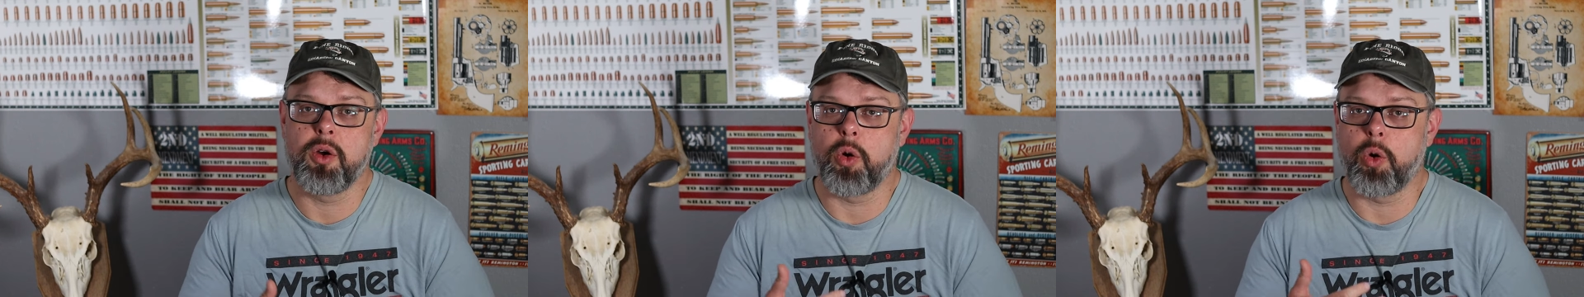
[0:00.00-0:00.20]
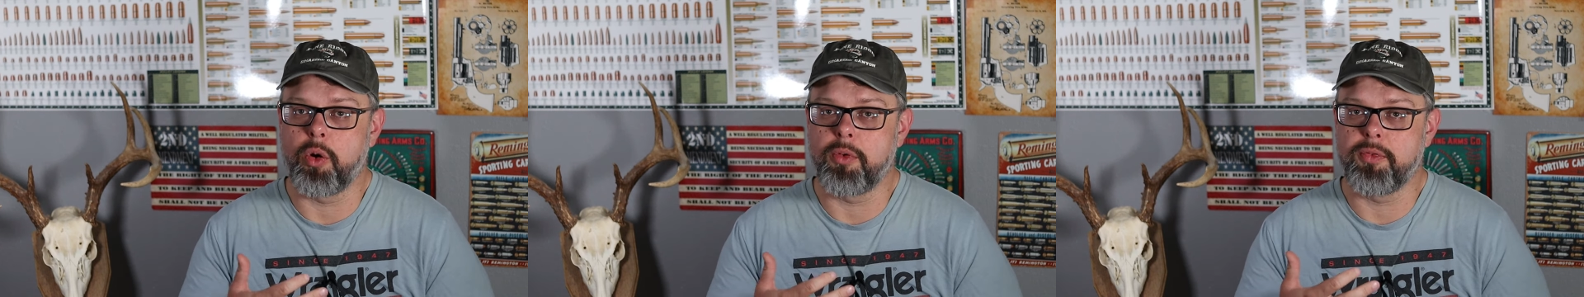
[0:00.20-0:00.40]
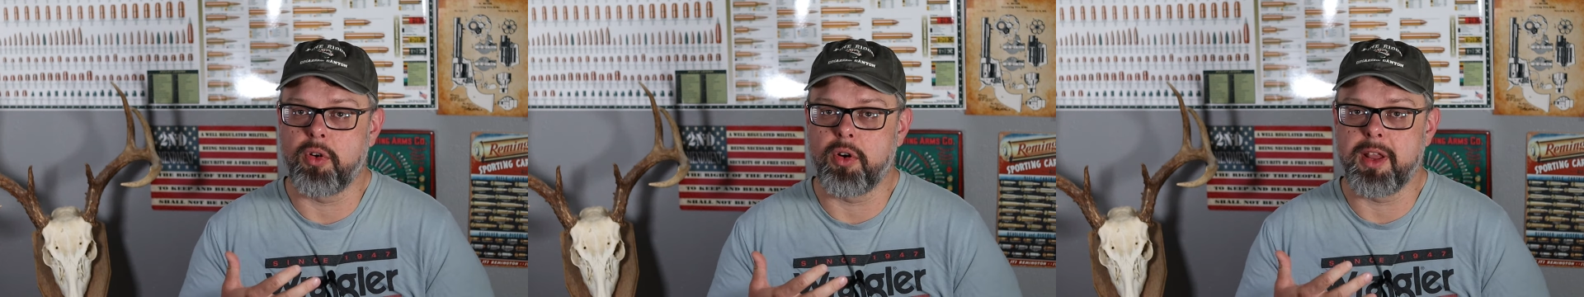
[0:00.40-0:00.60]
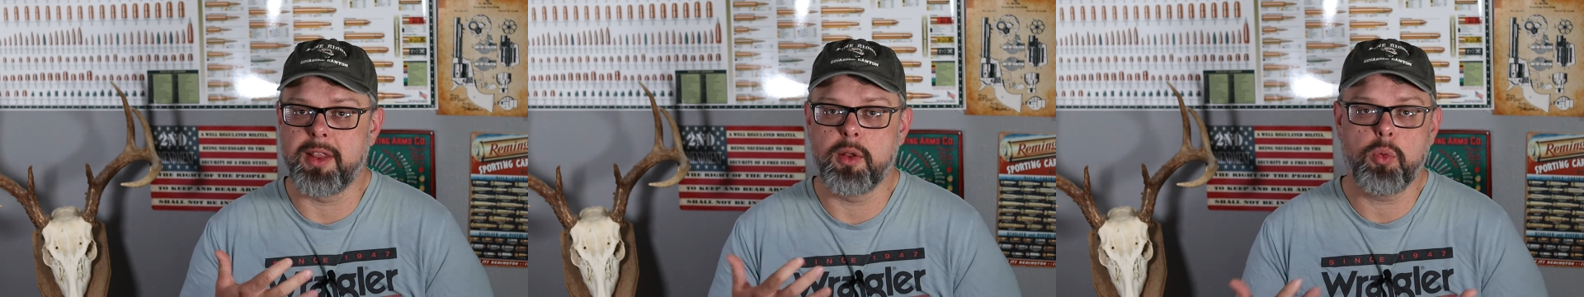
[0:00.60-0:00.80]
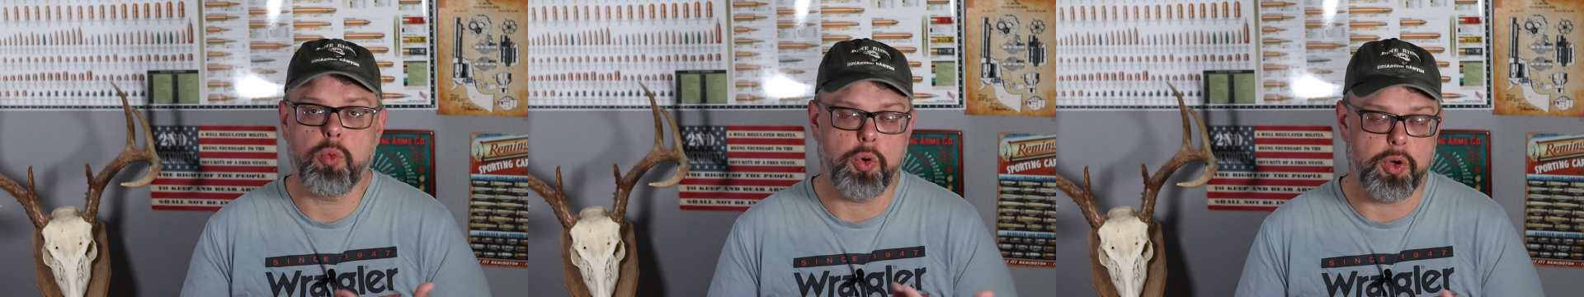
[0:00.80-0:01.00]
or for
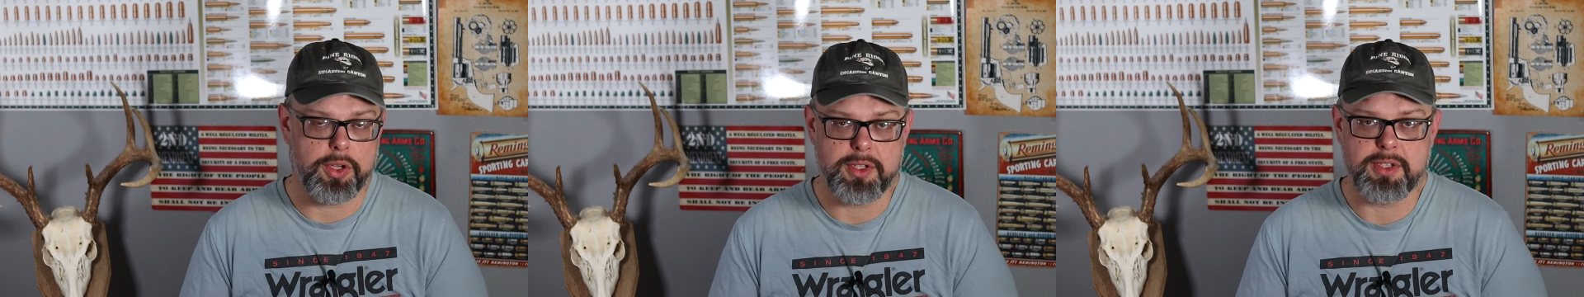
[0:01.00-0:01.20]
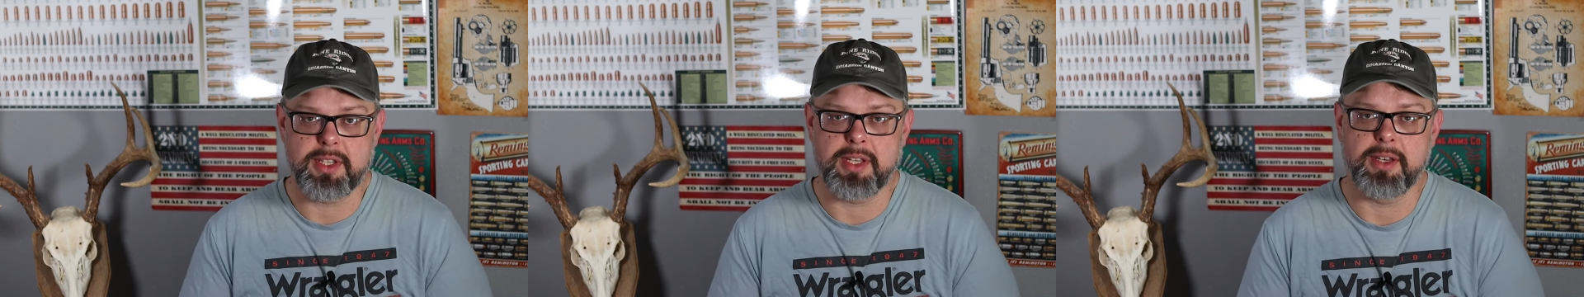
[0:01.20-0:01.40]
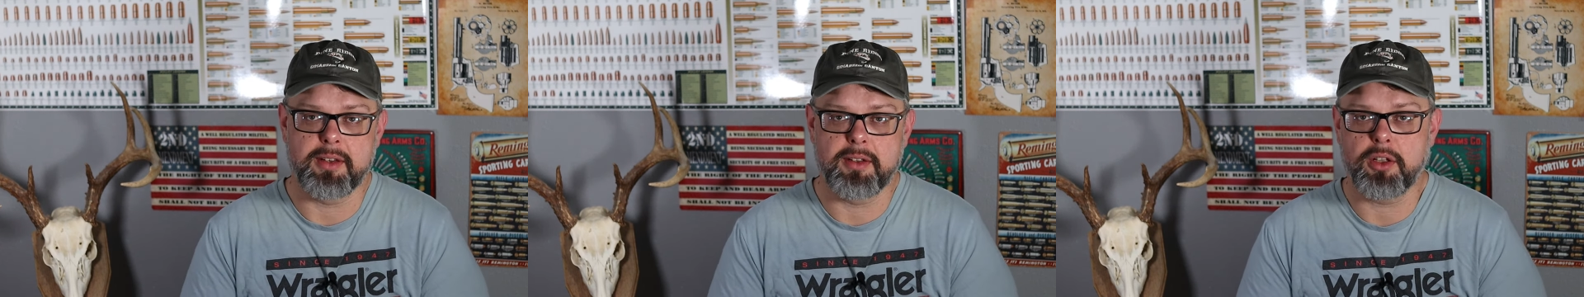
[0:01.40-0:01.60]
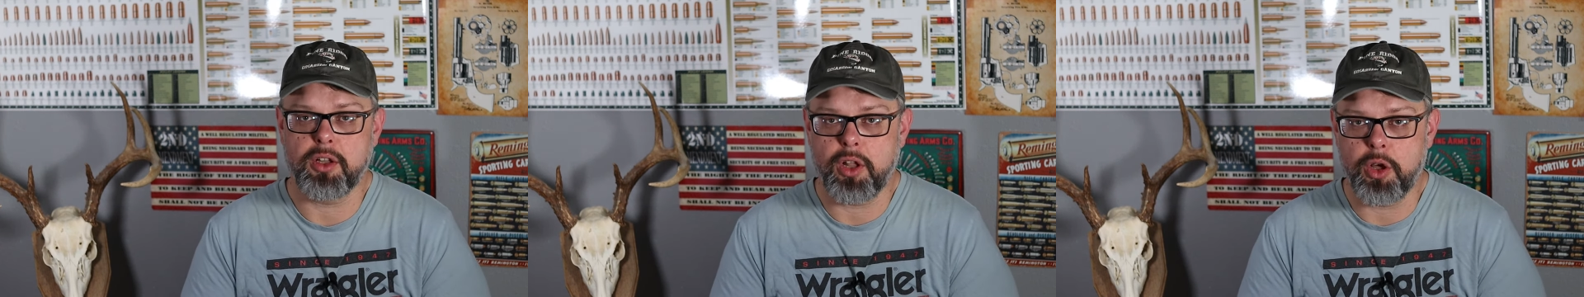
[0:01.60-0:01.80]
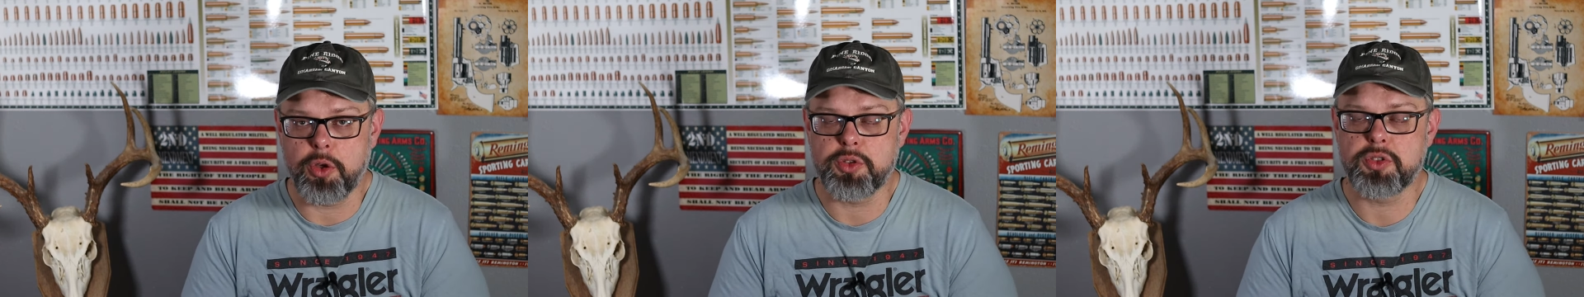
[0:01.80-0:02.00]
in the woods in
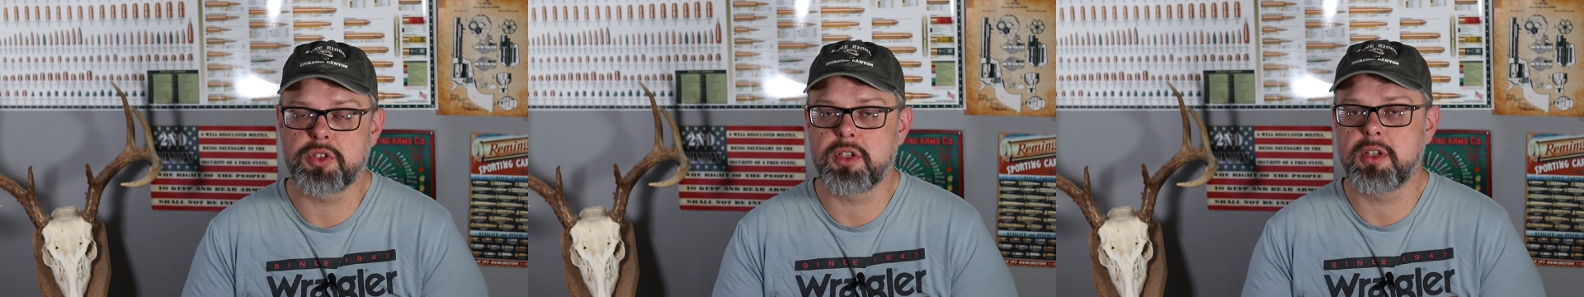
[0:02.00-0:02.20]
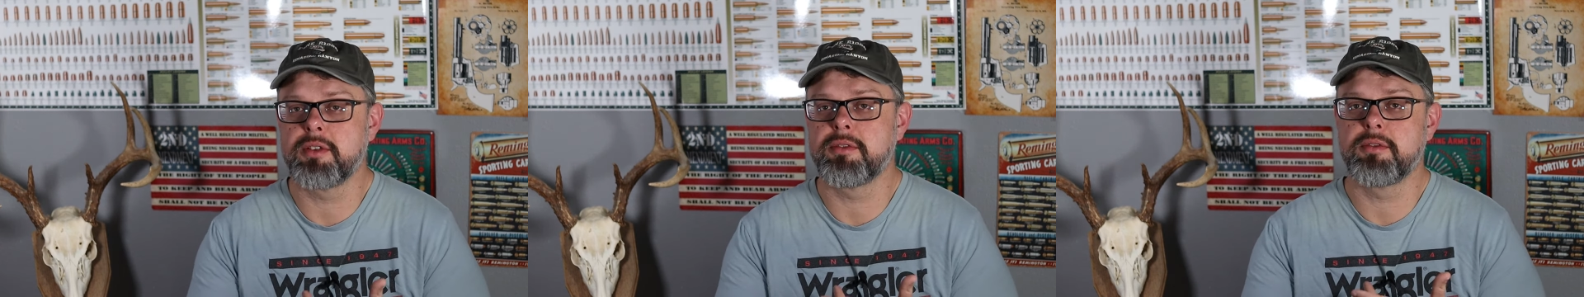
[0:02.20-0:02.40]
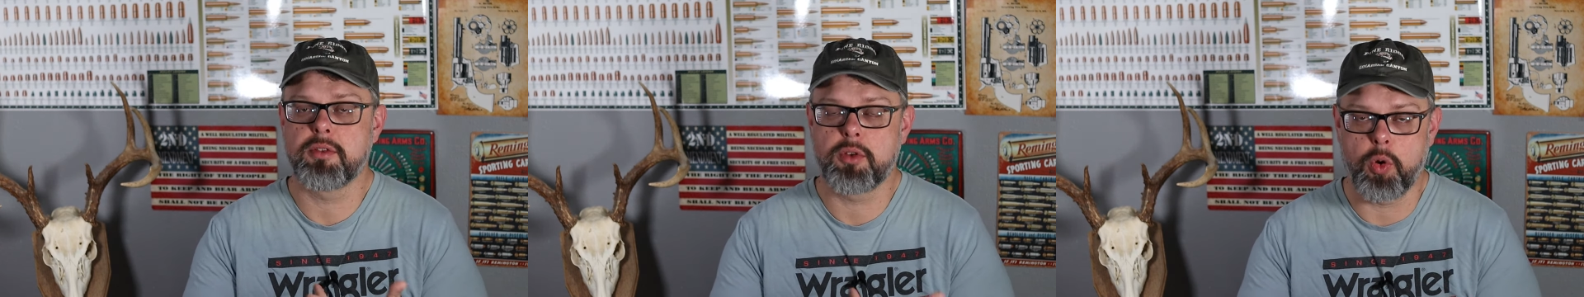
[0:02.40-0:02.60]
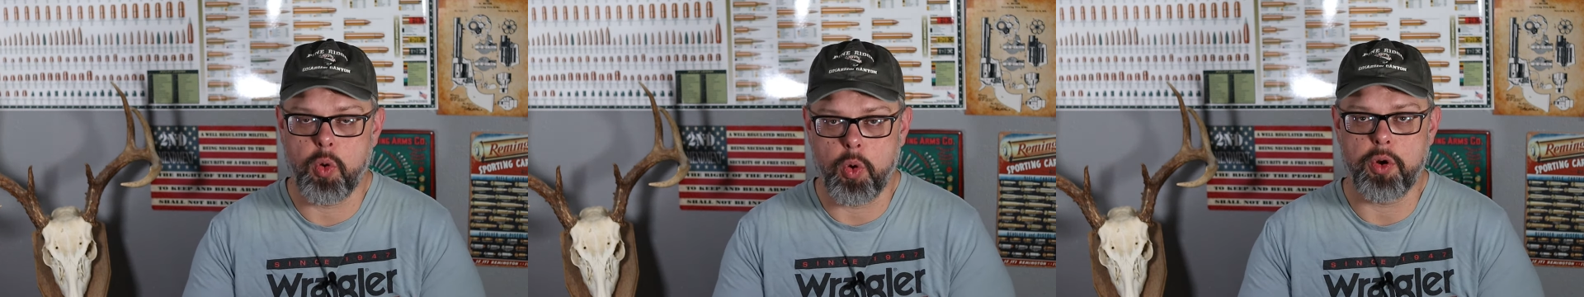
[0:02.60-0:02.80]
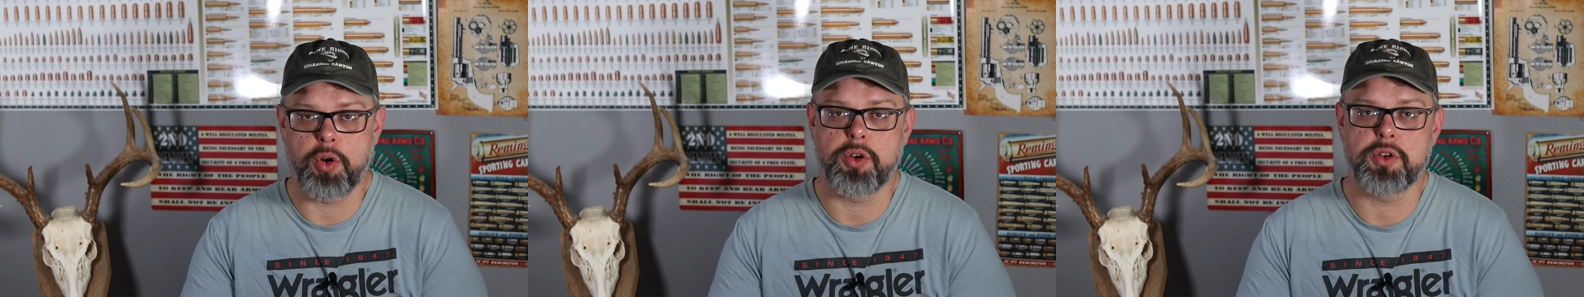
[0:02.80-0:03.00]
close
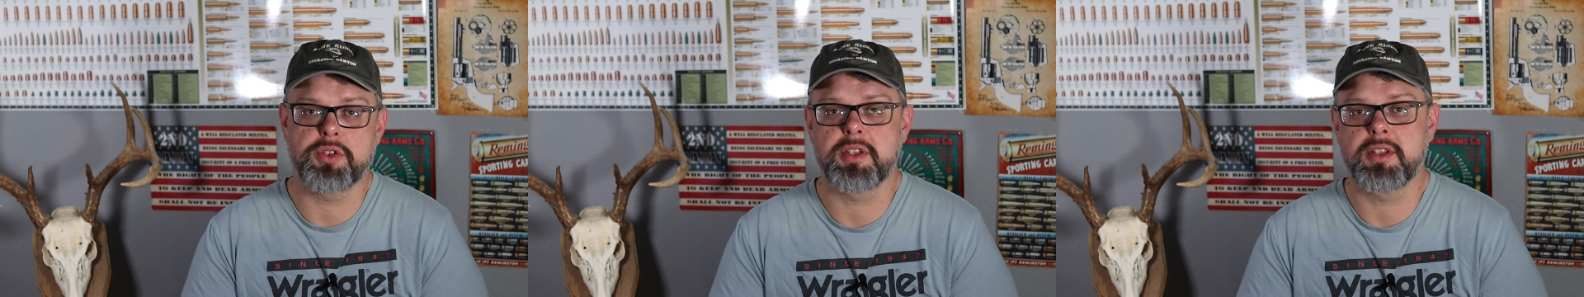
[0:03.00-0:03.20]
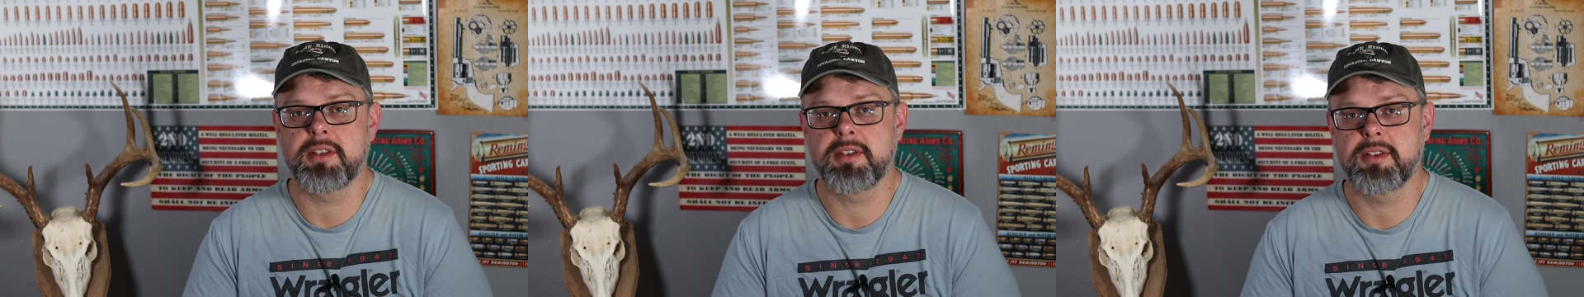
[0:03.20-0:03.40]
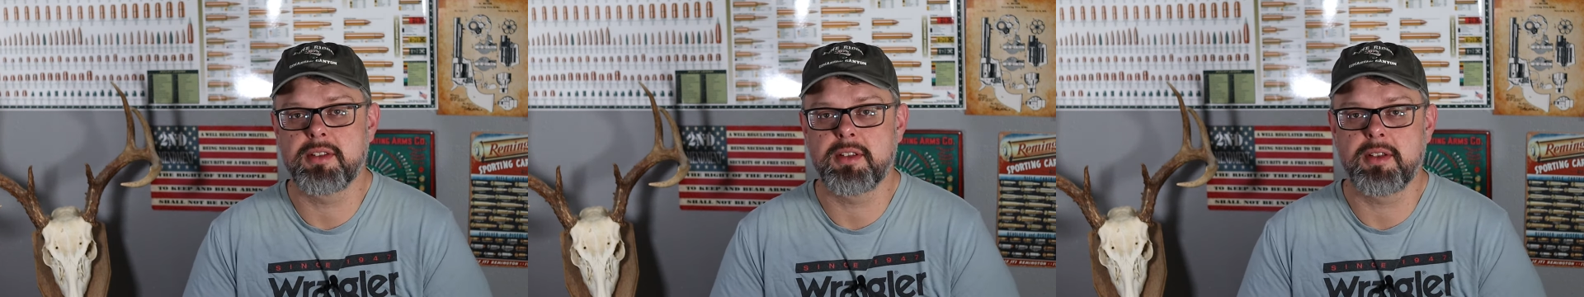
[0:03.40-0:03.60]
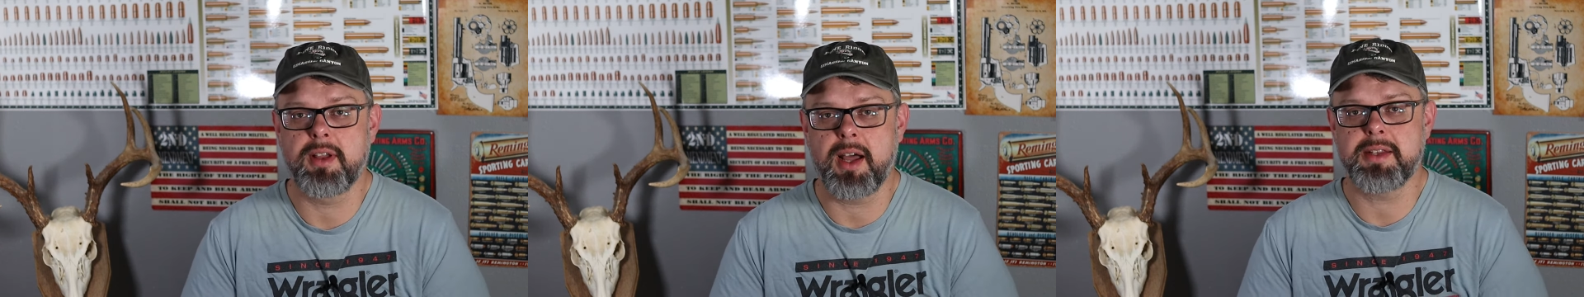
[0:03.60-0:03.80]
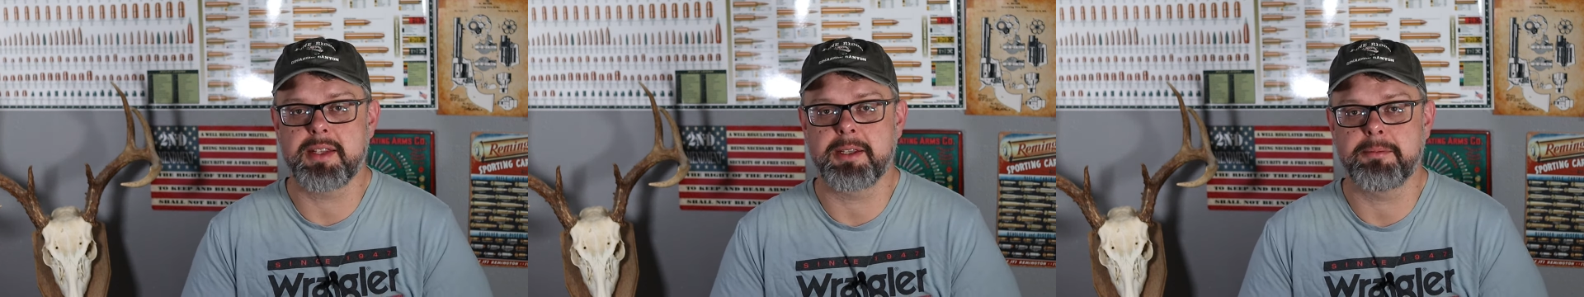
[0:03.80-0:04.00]
quarters
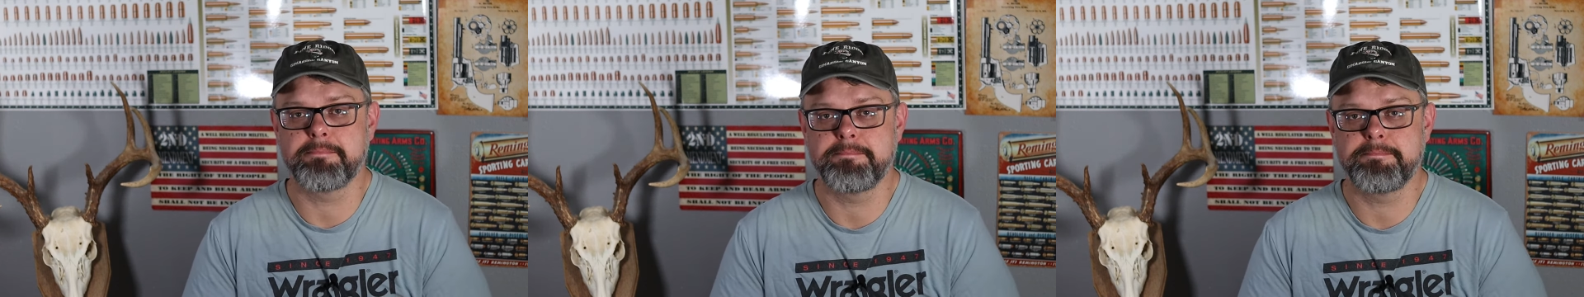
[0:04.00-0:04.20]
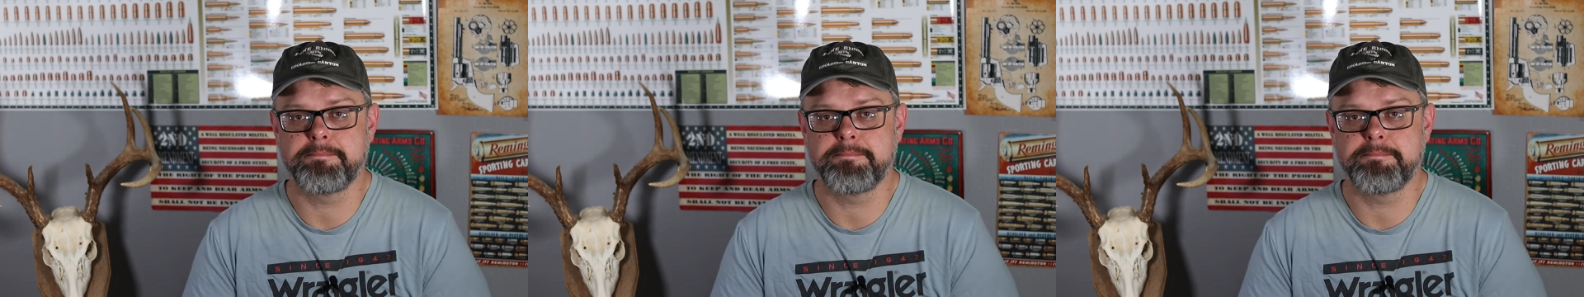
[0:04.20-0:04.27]
hunting.